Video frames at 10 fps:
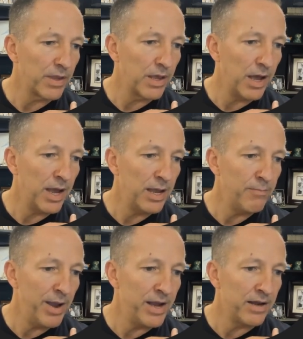I
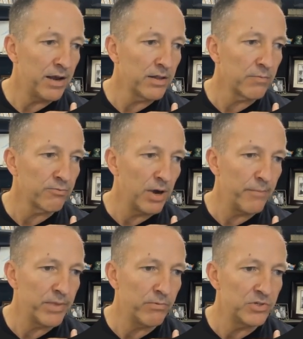made another
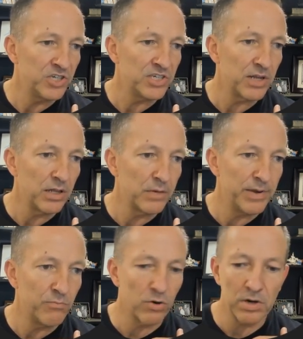prompt that was just a little
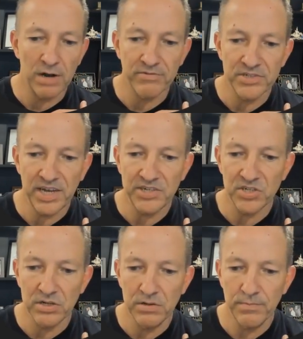bit more
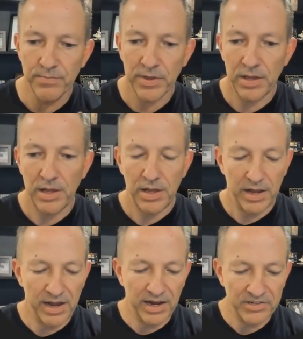conversational,
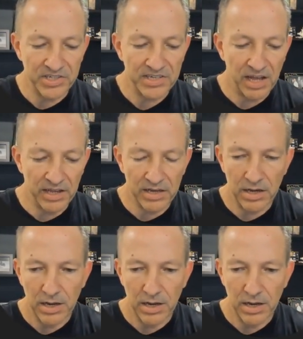and I'll just tell it